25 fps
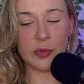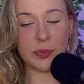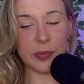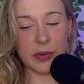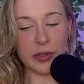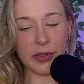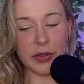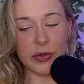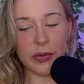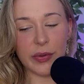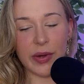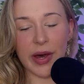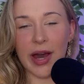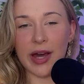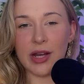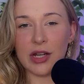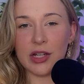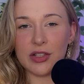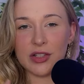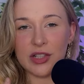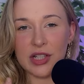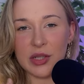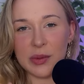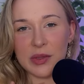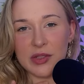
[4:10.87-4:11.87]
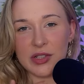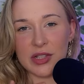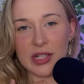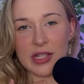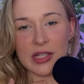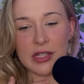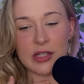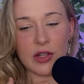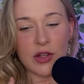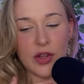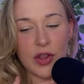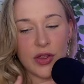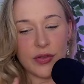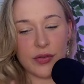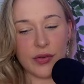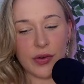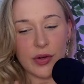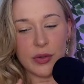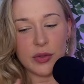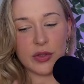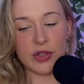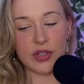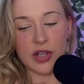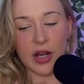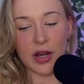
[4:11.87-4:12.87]
blue energy, which is the
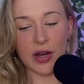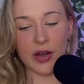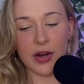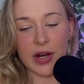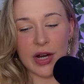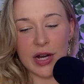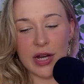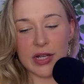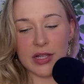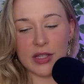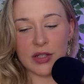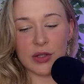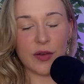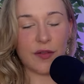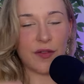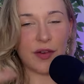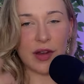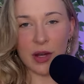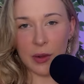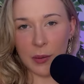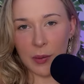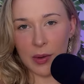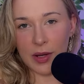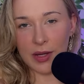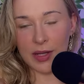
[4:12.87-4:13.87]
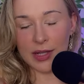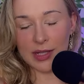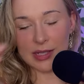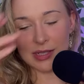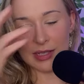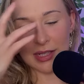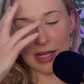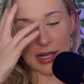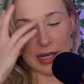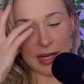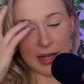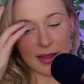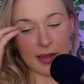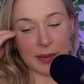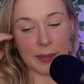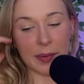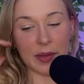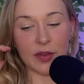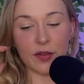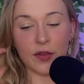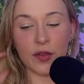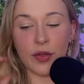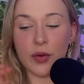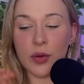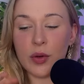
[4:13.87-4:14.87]
Throat Chakra. So if anyone can say anything about
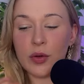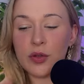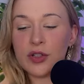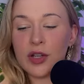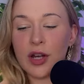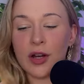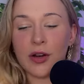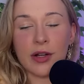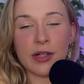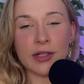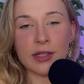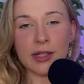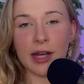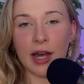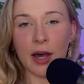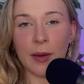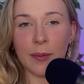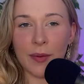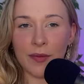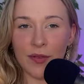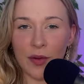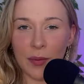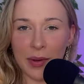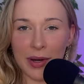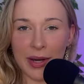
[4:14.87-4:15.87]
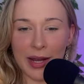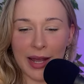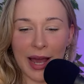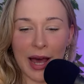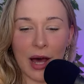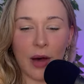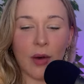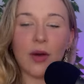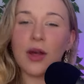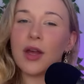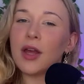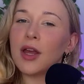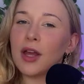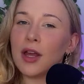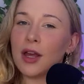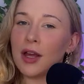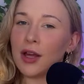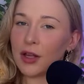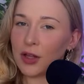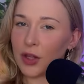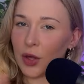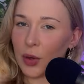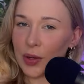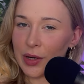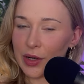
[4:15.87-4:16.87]
their Throat Chakra to help everybody out,
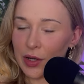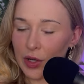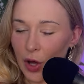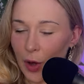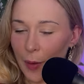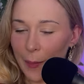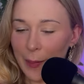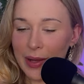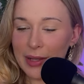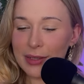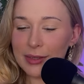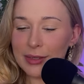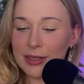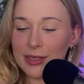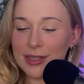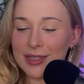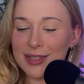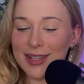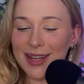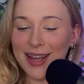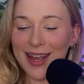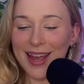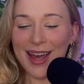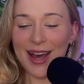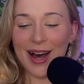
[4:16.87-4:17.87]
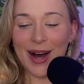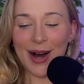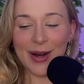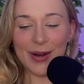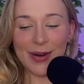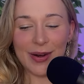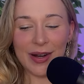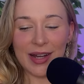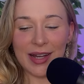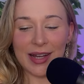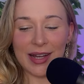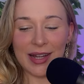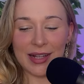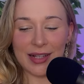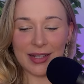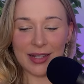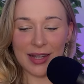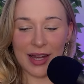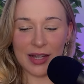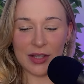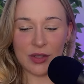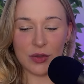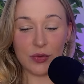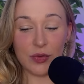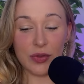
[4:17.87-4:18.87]
go in the comments. All right. And
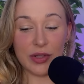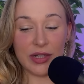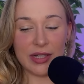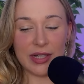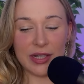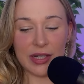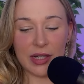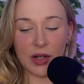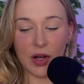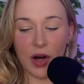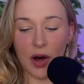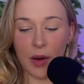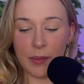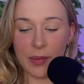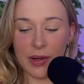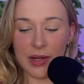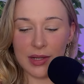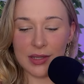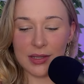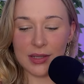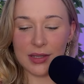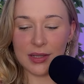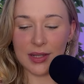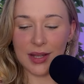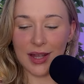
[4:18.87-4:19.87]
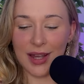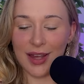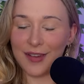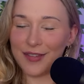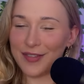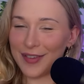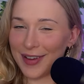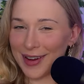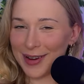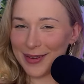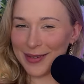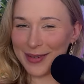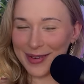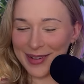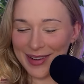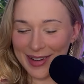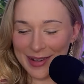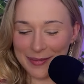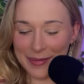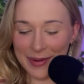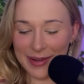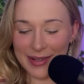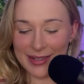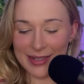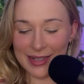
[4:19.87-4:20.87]
guys, read in the comments if anybody
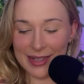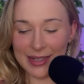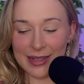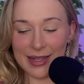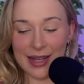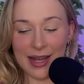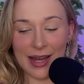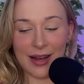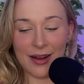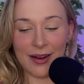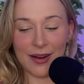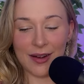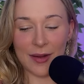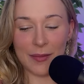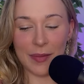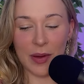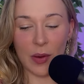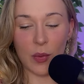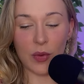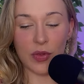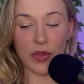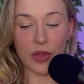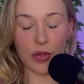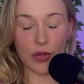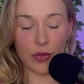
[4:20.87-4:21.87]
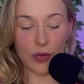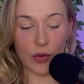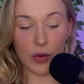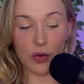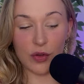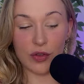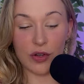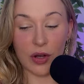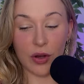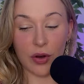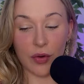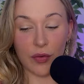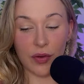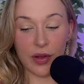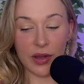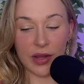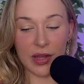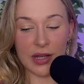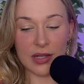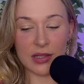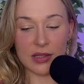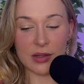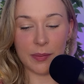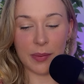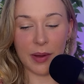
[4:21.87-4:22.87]
puts it there about what the Throat Chakra
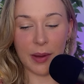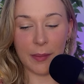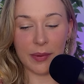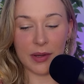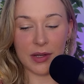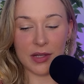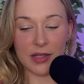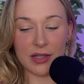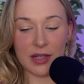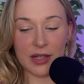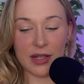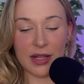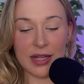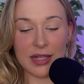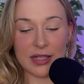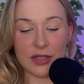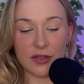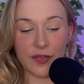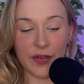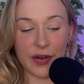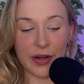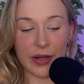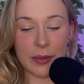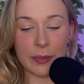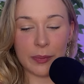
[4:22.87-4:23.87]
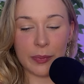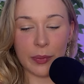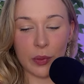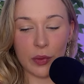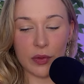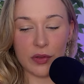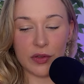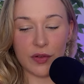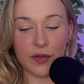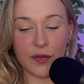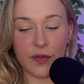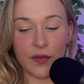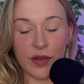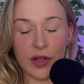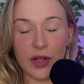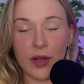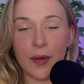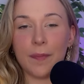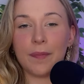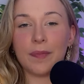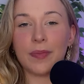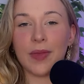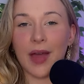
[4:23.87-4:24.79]
really is about, because it's very important for you.